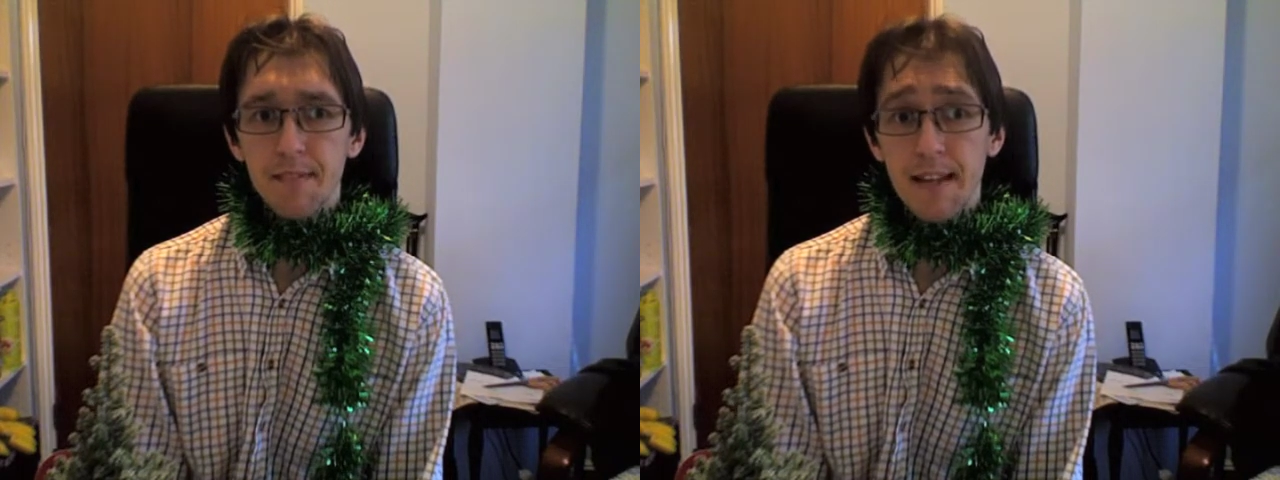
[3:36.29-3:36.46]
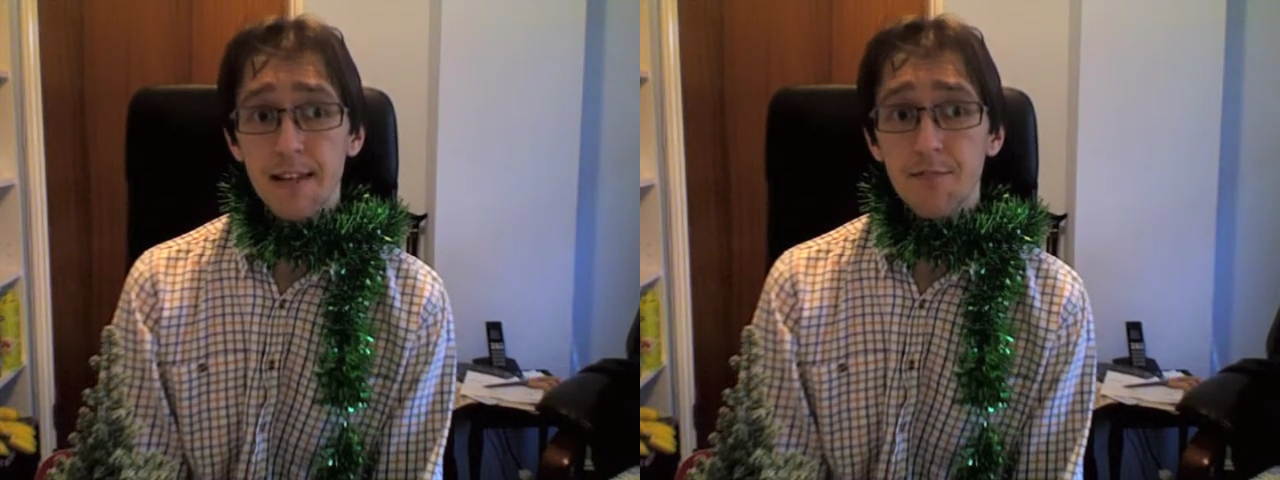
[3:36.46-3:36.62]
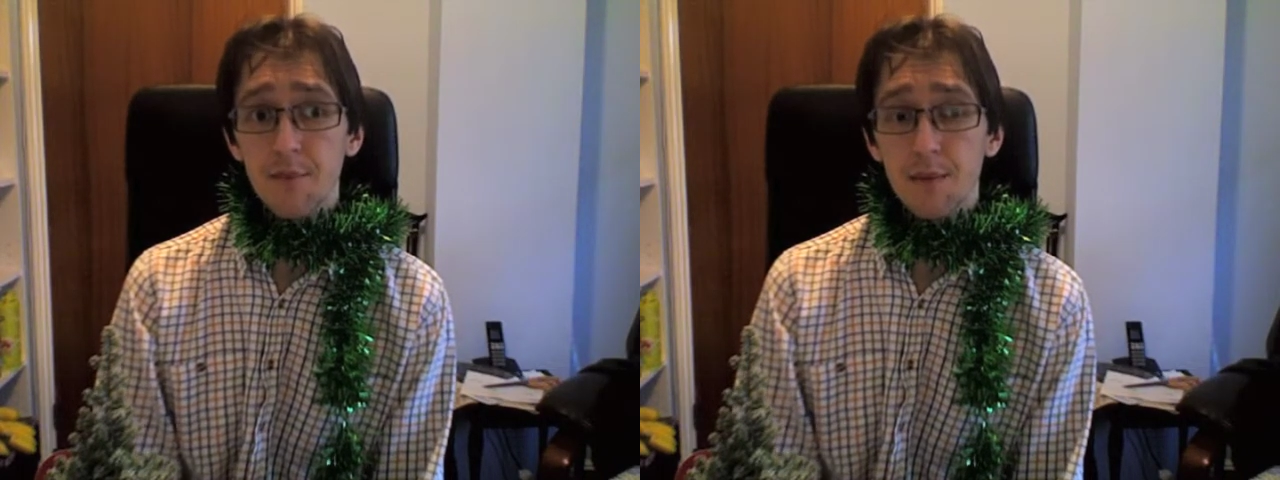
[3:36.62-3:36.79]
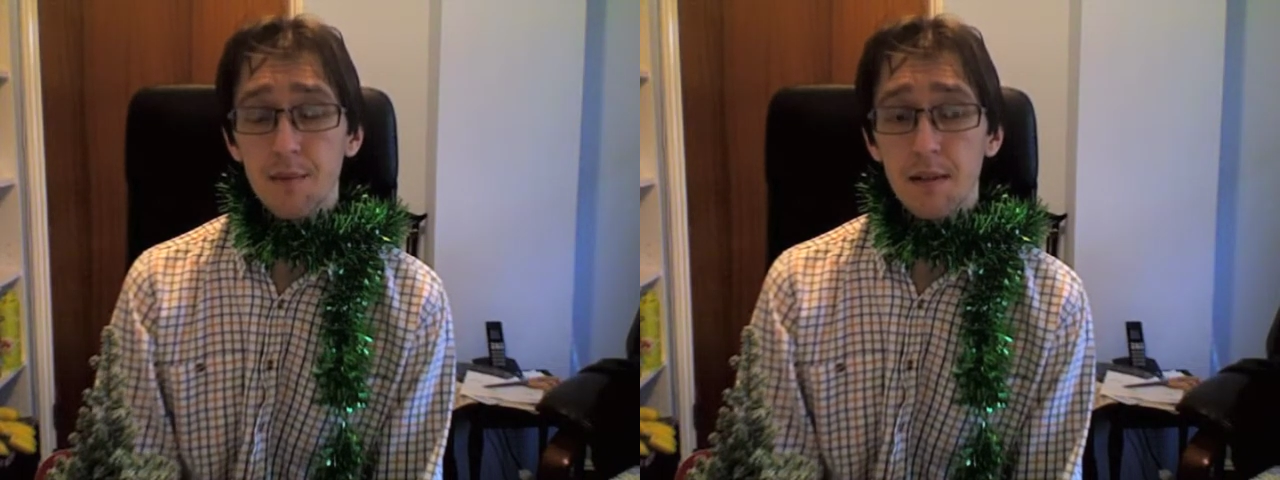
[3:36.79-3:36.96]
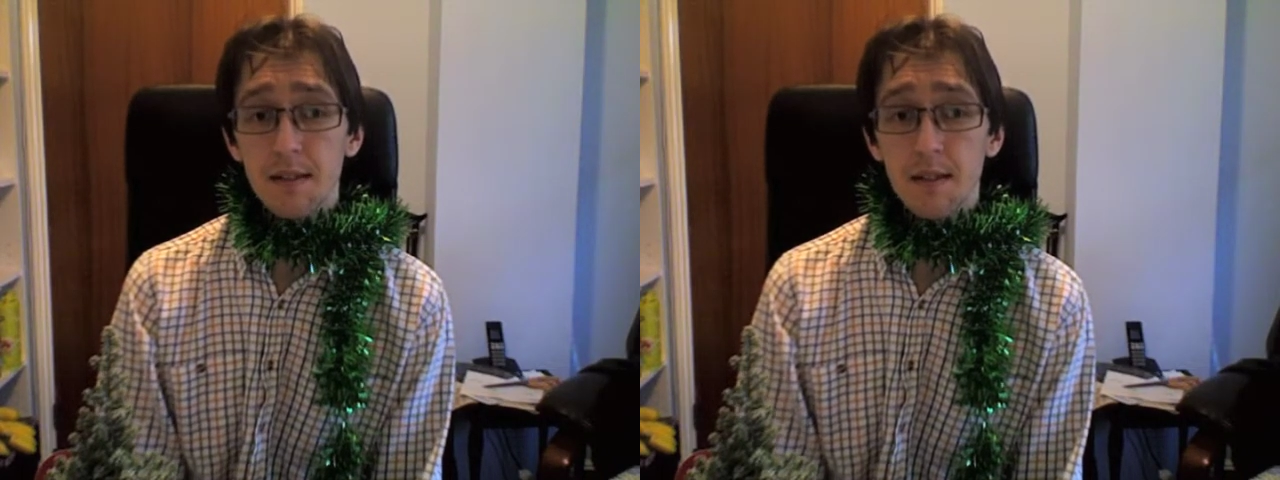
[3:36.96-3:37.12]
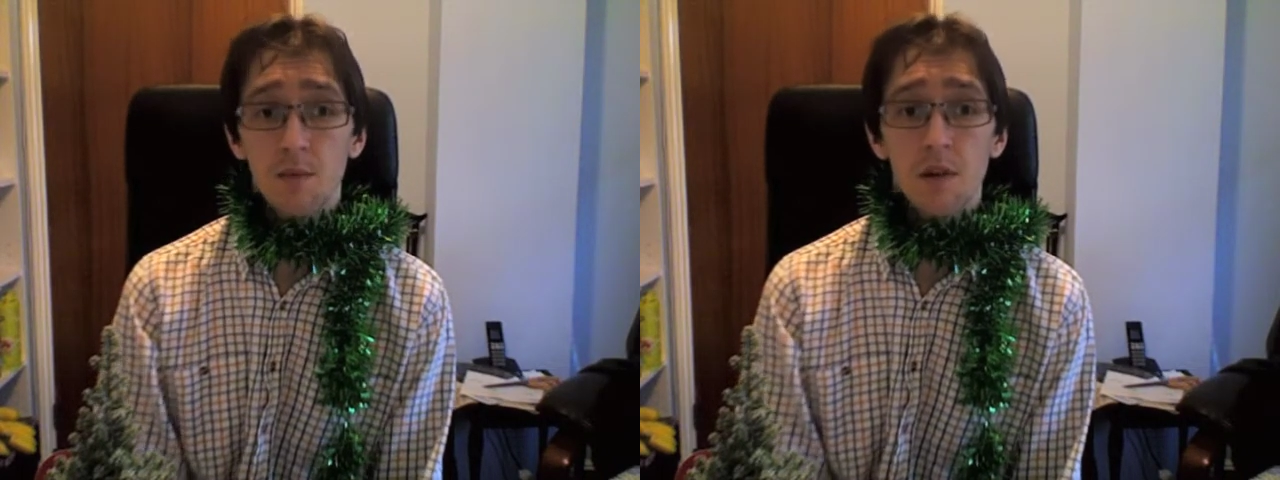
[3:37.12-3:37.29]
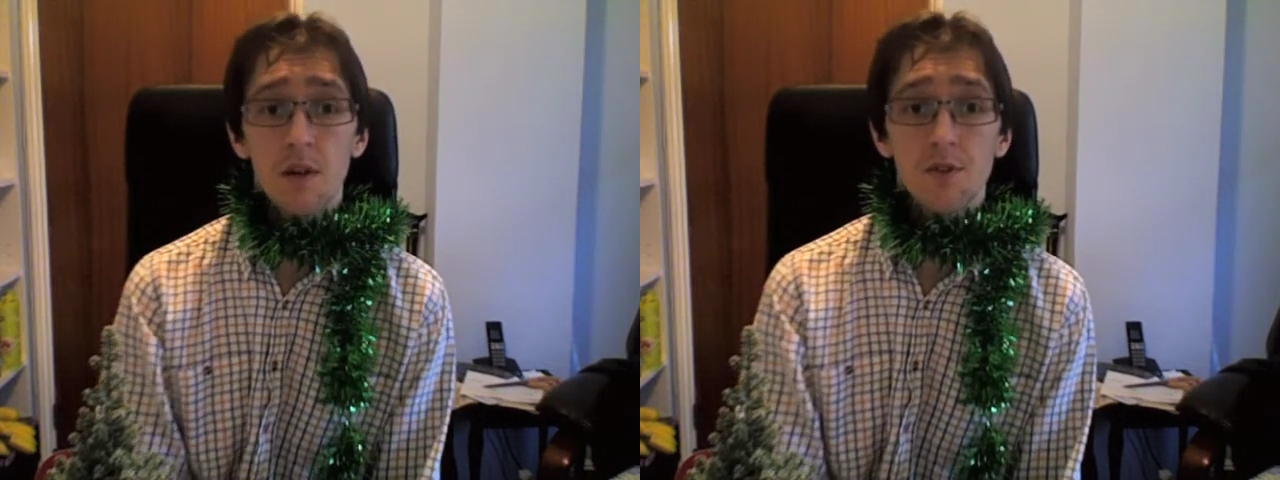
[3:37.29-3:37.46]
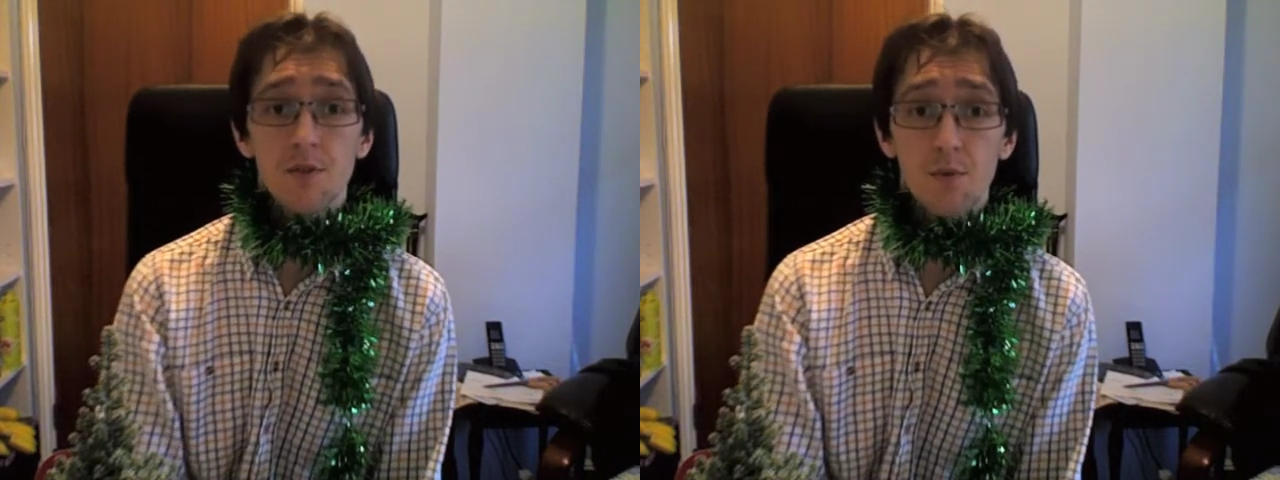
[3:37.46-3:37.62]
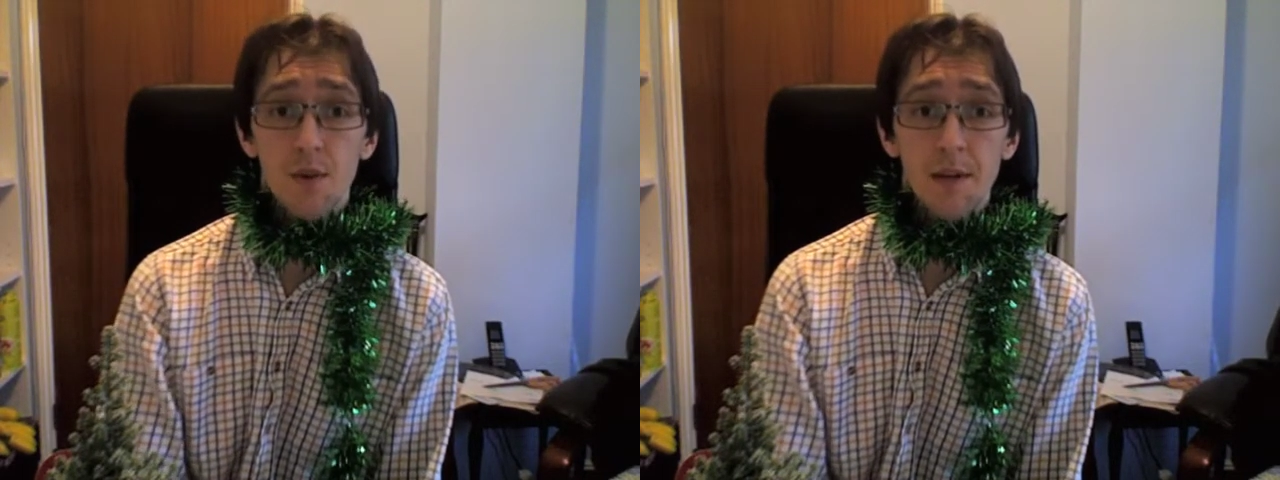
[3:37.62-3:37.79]
If we must say. And we lost
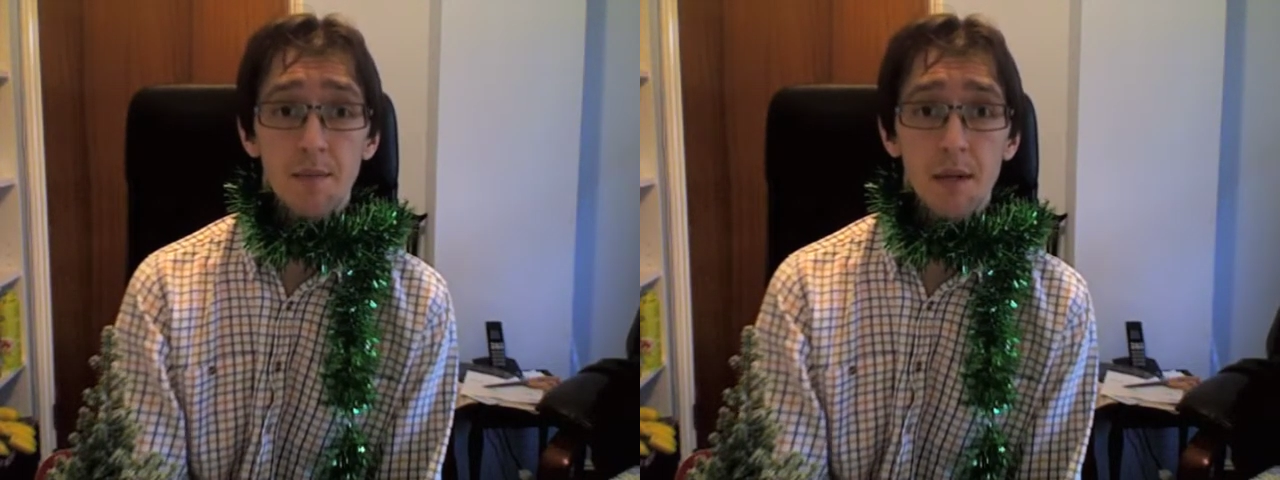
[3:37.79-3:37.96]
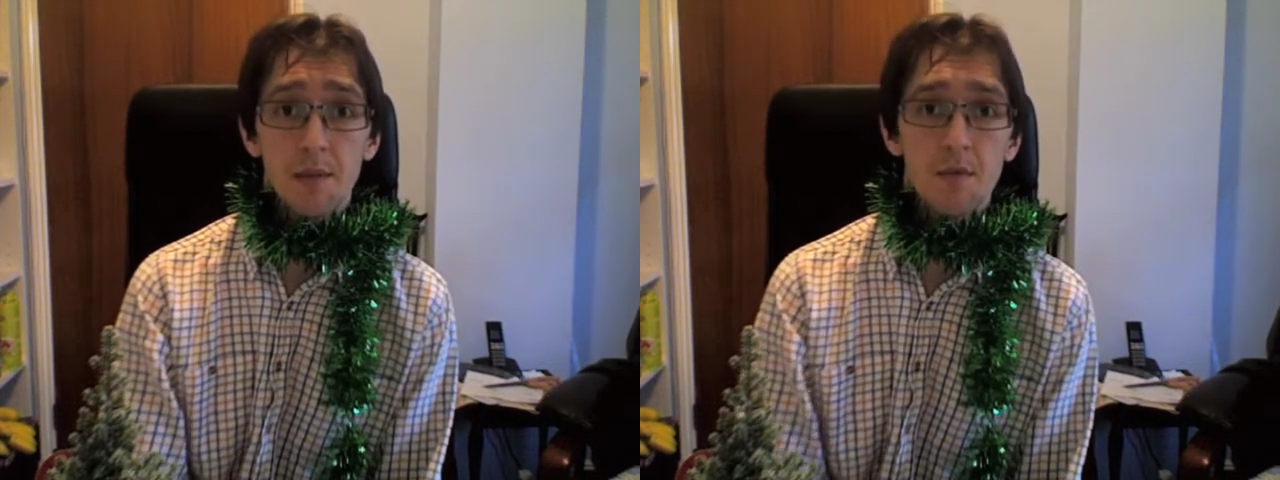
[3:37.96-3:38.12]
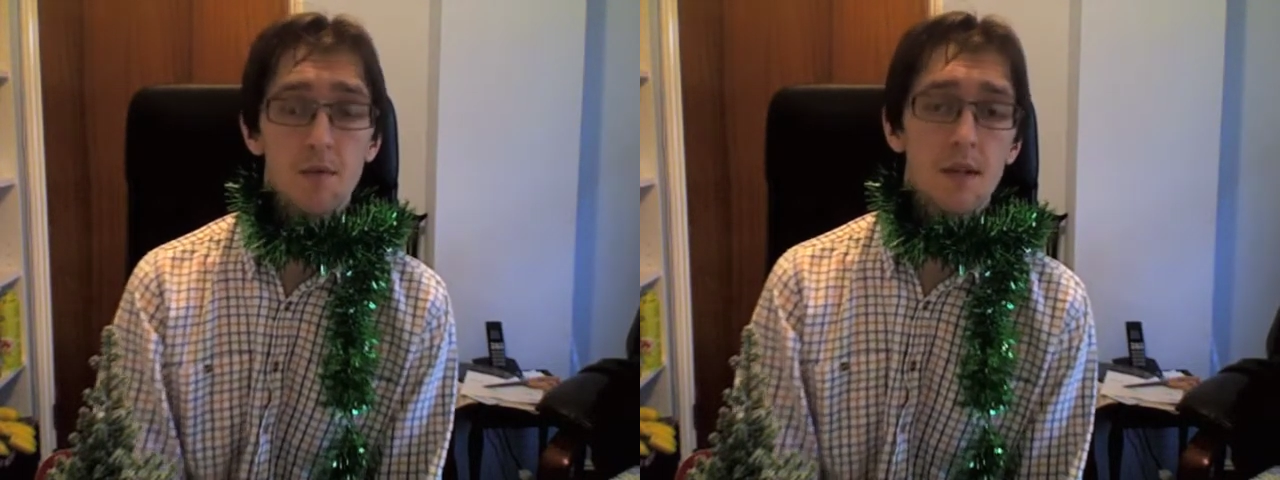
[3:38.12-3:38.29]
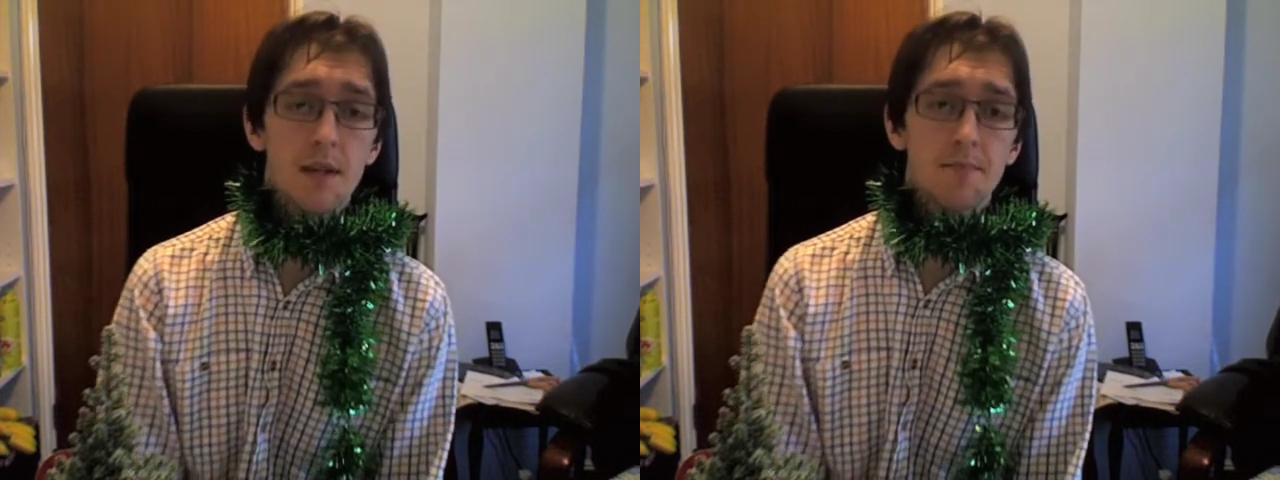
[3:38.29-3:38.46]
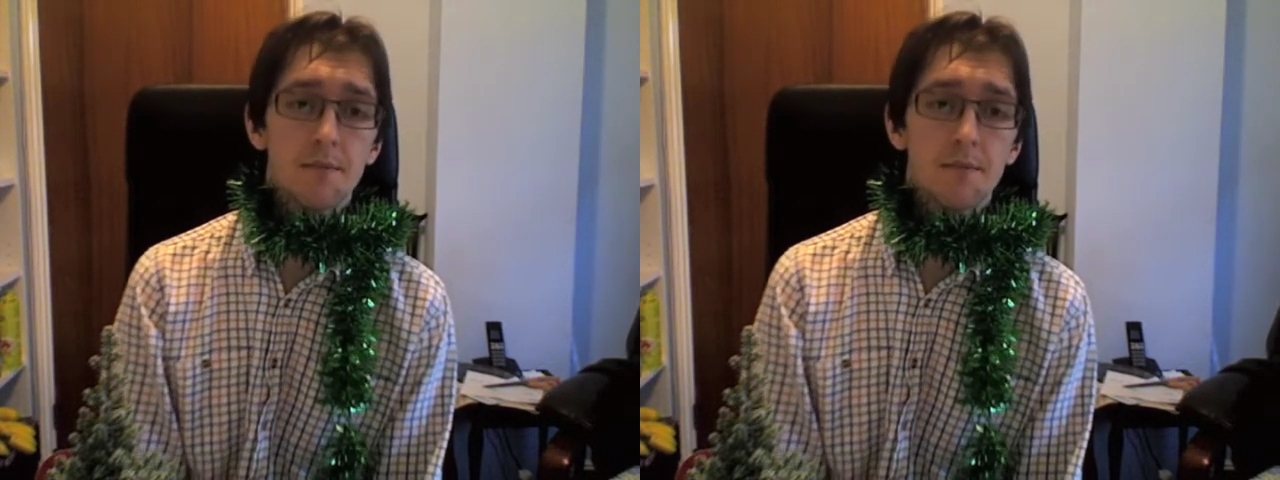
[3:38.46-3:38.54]
some great people, like,